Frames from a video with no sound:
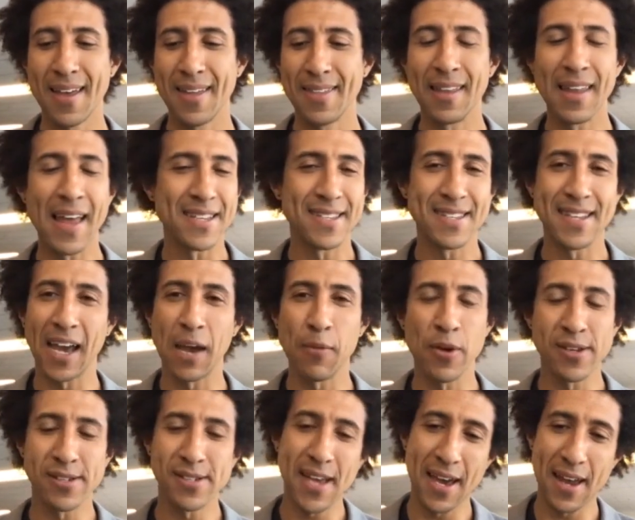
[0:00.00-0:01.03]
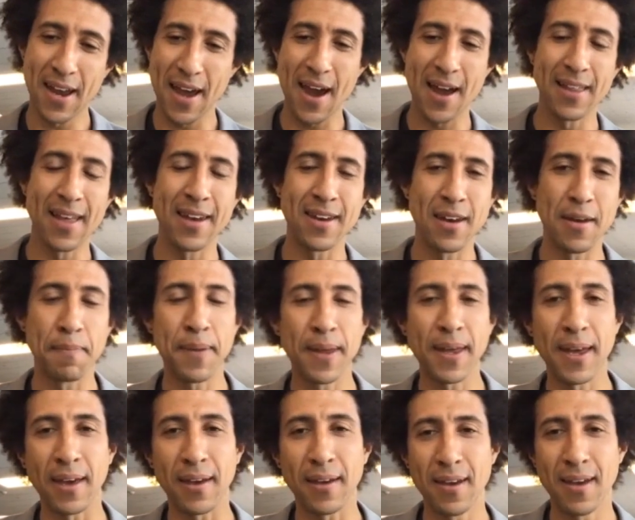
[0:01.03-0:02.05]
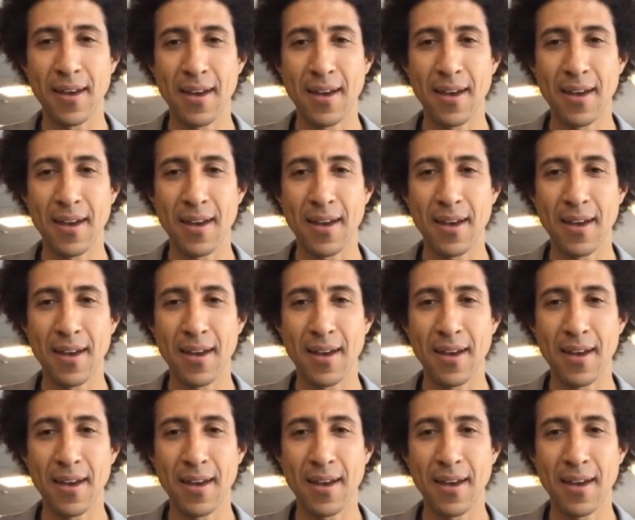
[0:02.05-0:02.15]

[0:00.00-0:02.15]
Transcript: The last thing I want to say, and I highlighted in pink,